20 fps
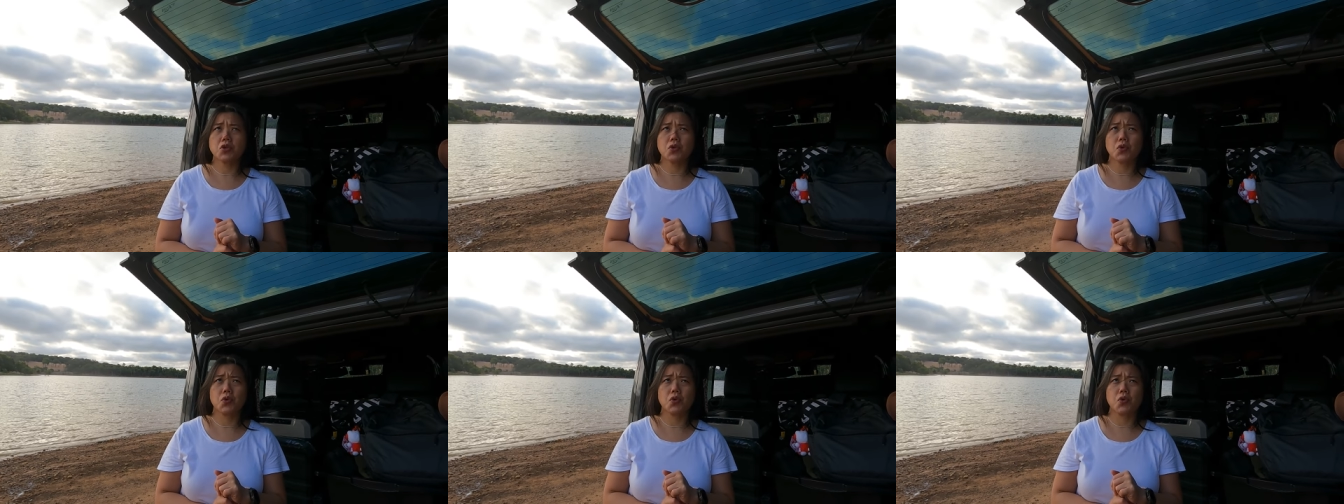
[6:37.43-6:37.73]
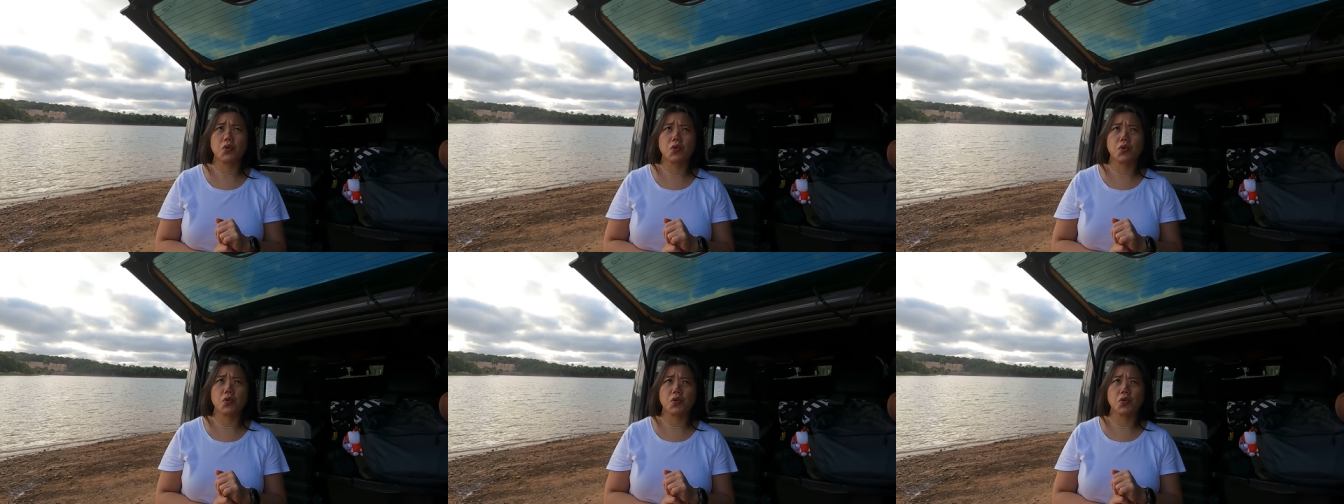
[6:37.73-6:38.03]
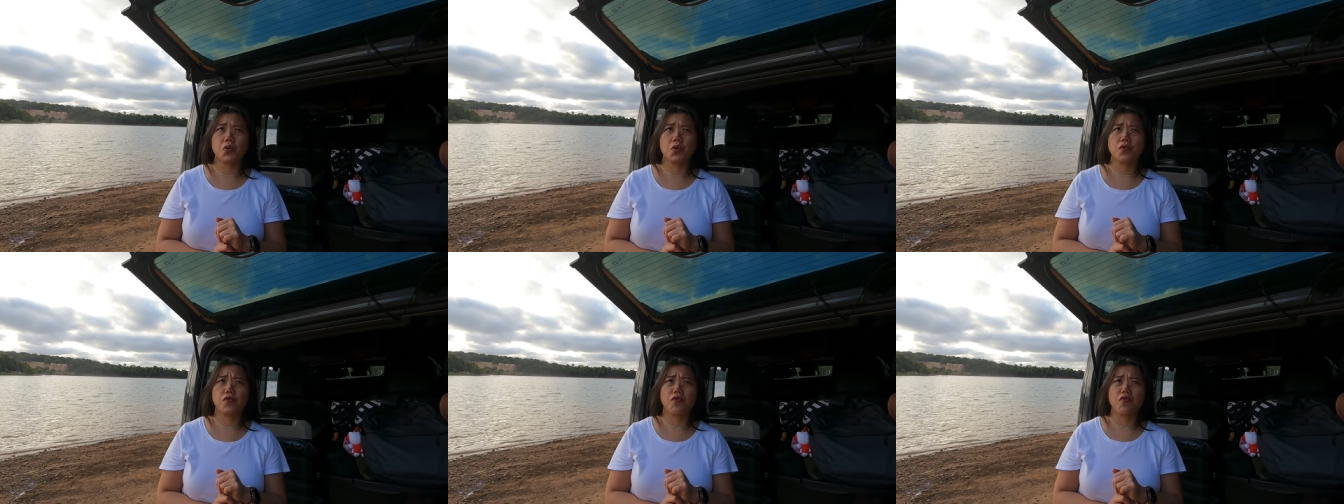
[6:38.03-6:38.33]

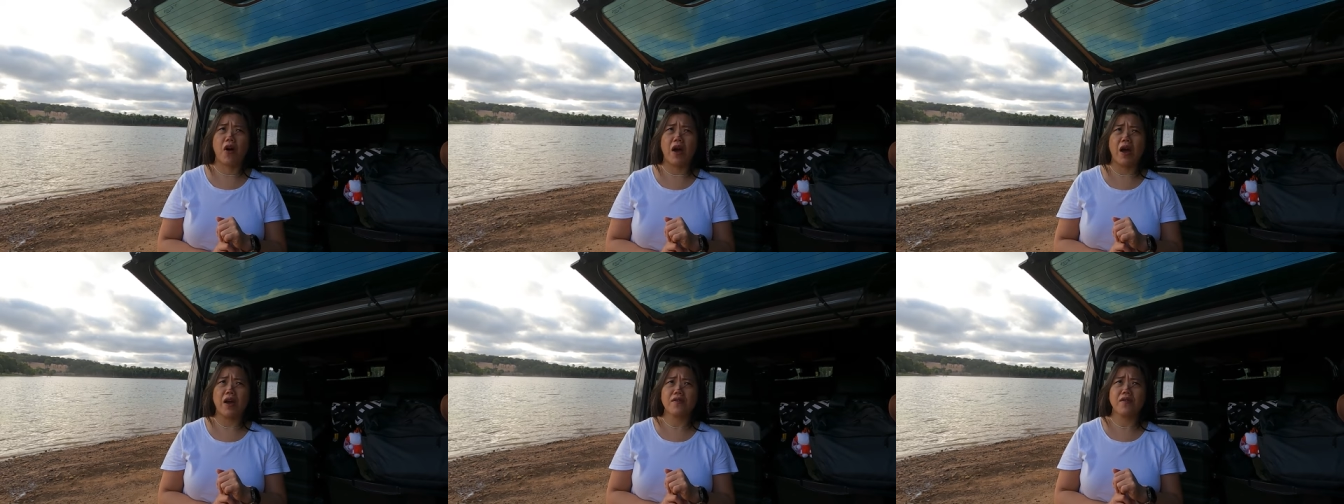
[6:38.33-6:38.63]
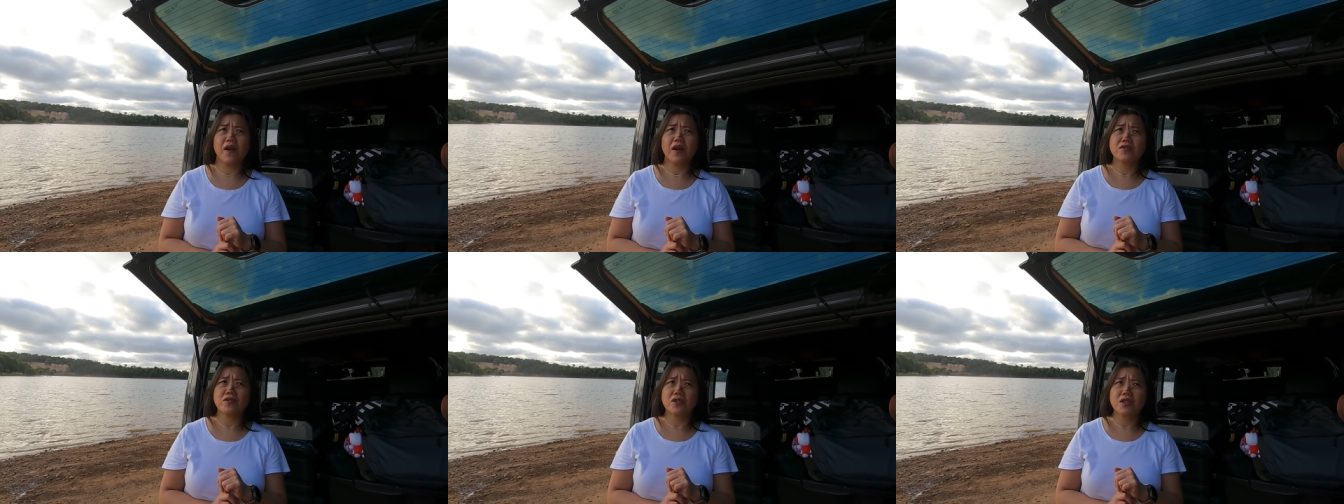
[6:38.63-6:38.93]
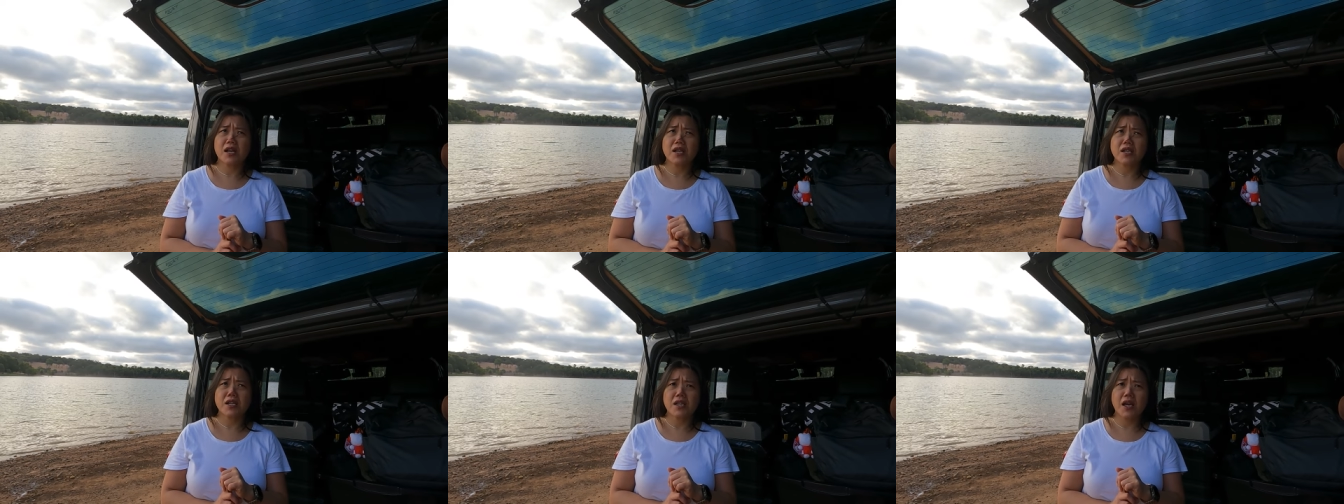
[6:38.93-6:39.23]
to
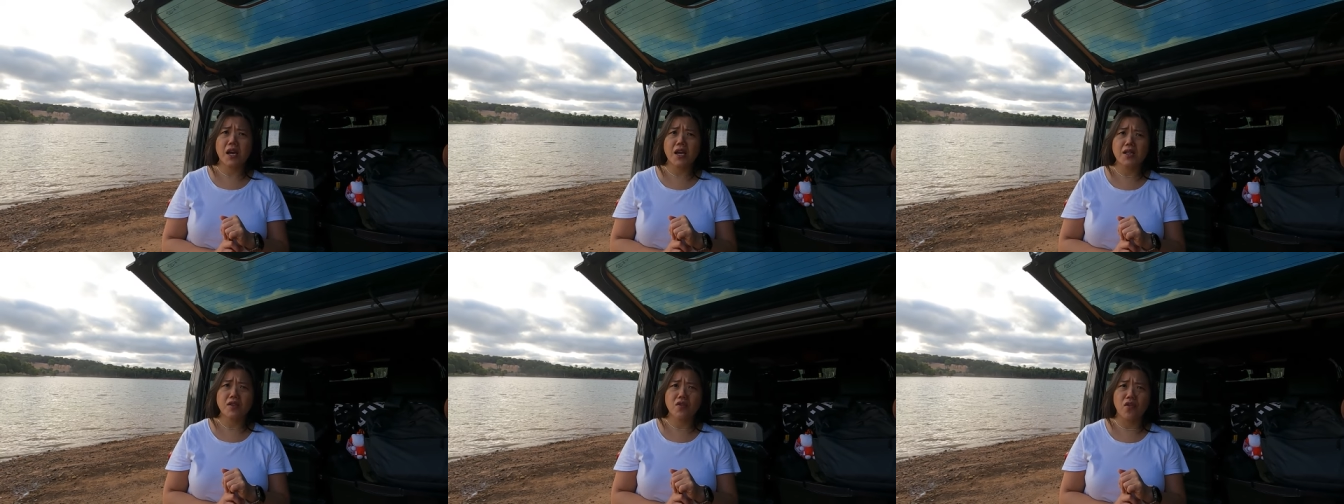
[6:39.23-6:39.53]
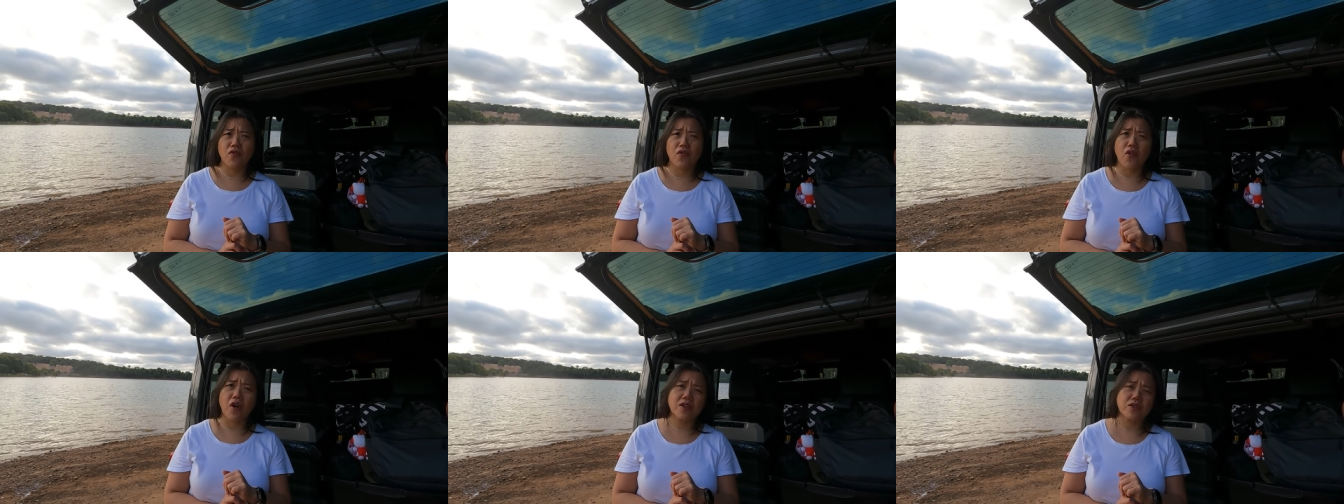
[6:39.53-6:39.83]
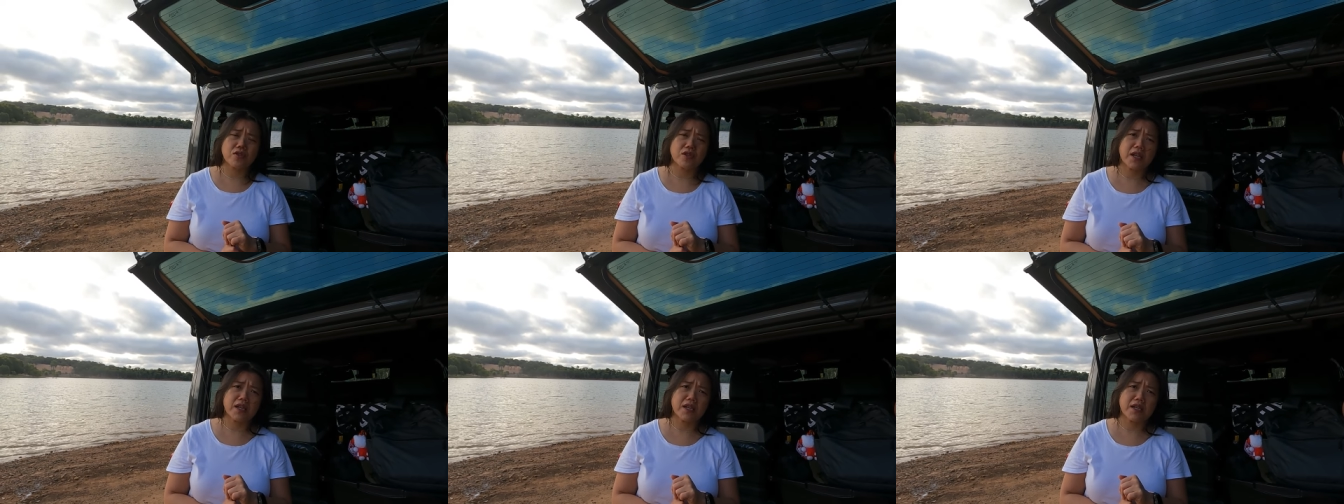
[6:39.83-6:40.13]
599 or
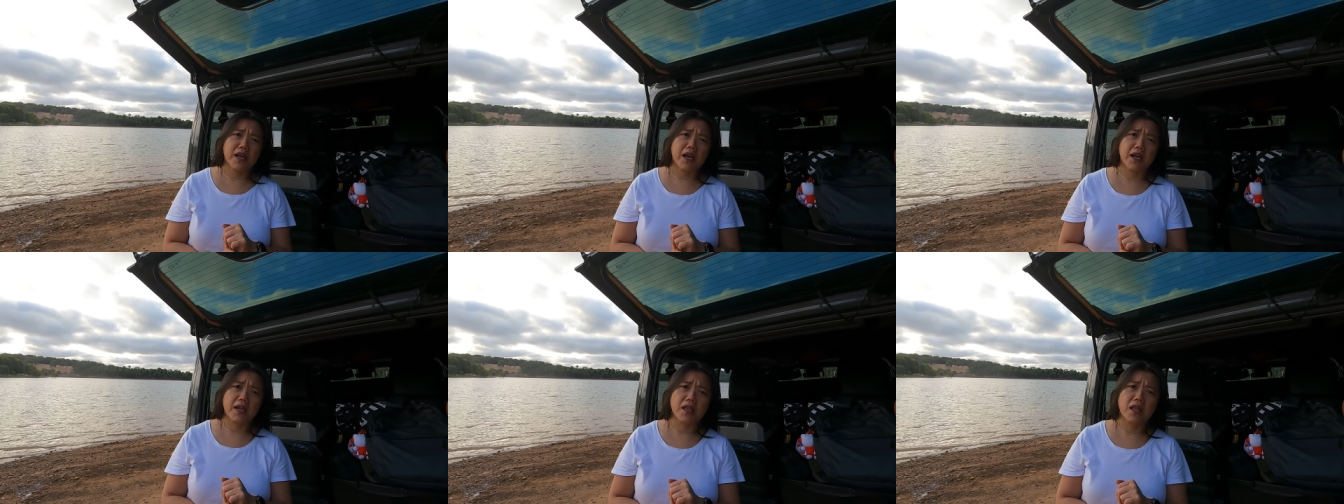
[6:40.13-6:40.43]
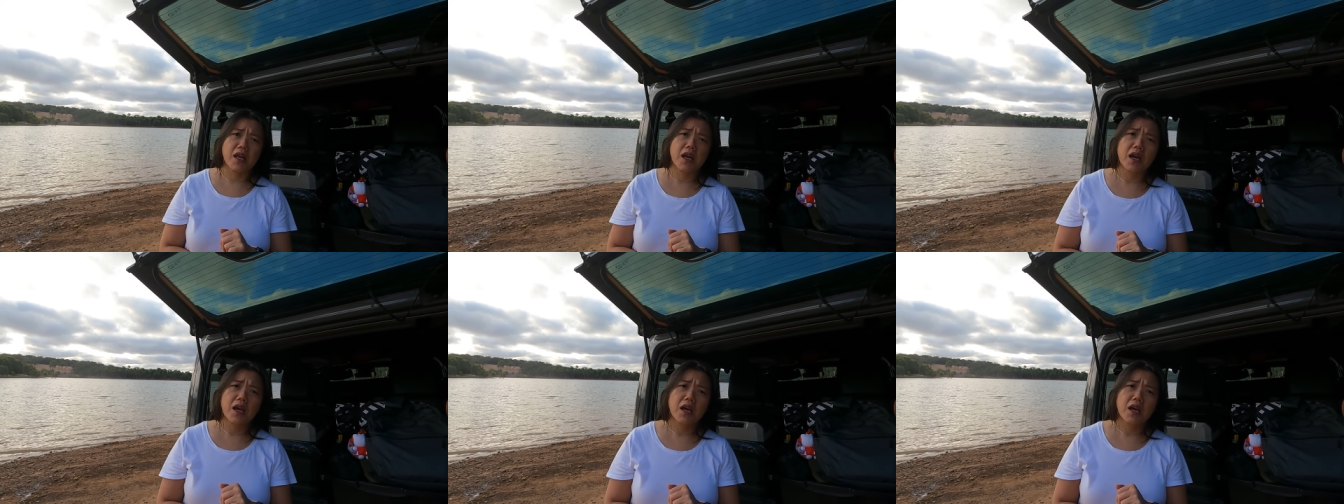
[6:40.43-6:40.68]
499.